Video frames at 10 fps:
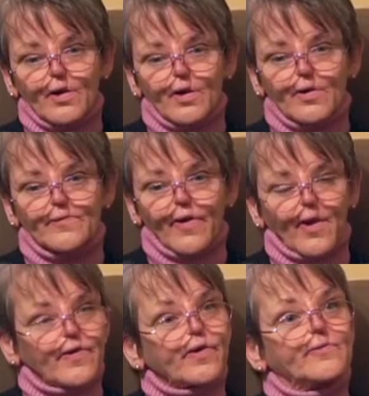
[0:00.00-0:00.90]
And
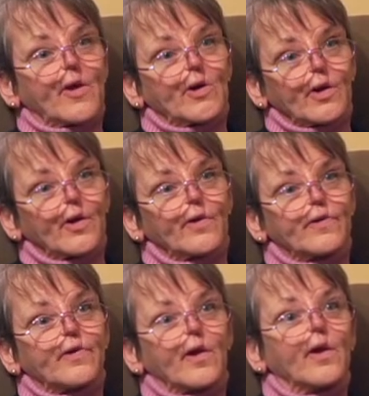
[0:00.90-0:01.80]
Bethesda,
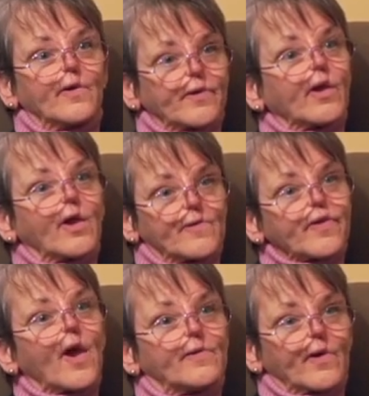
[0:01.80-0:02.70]
Maryland, the FDA
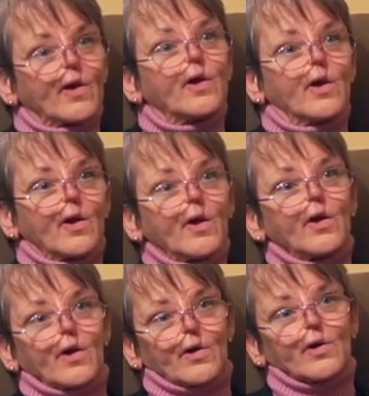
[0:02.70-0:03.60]
was having
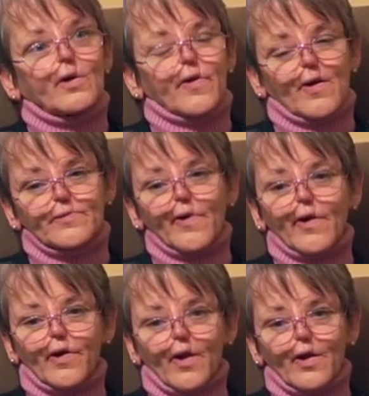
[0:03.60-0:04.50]
their
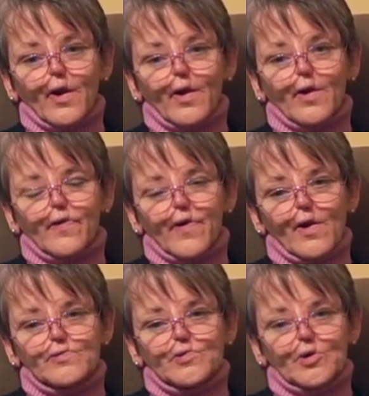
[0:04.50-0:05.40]
meeting, and
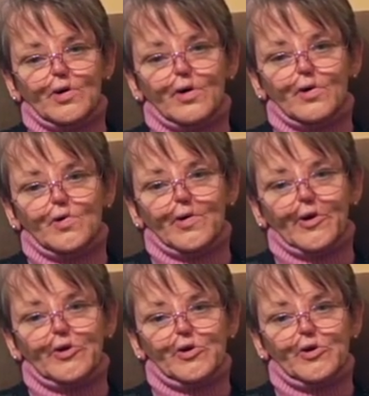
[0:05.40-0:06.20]
they were going